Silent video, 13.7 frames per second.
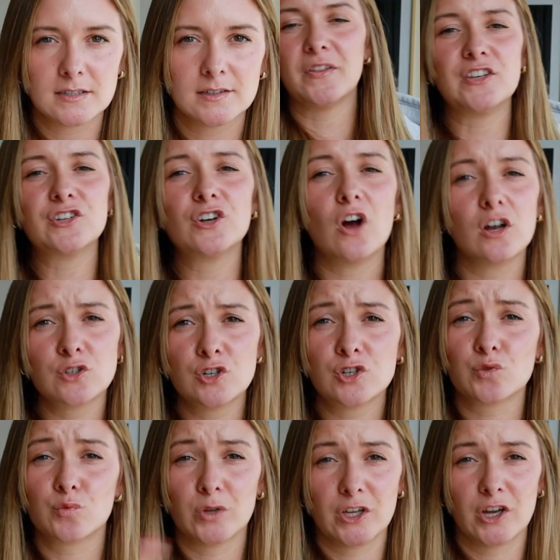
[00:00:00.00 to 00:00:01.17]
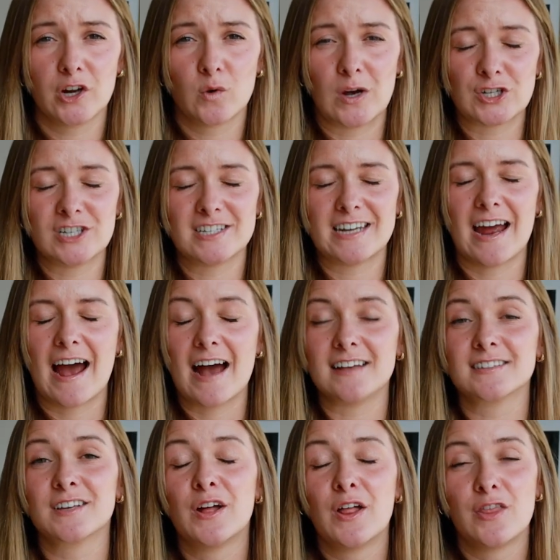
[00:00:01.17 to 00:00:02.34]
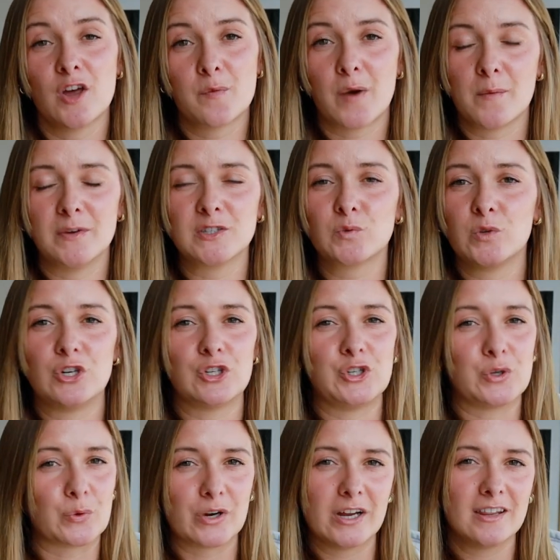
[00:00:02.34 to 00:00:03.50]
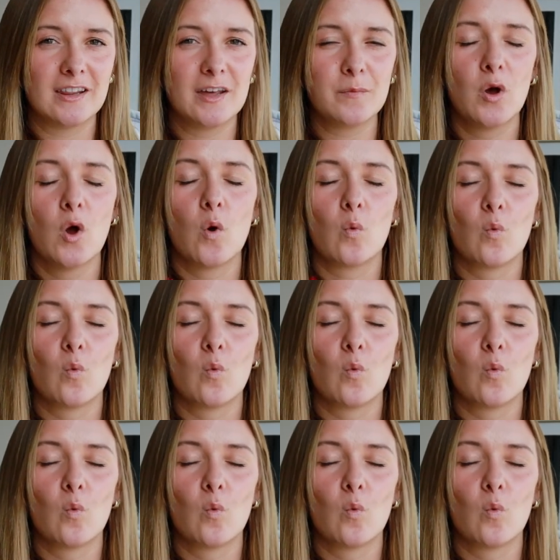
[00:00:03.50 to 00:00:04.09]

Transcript: But these are also just really good questions to ask the apartments when you're touring them,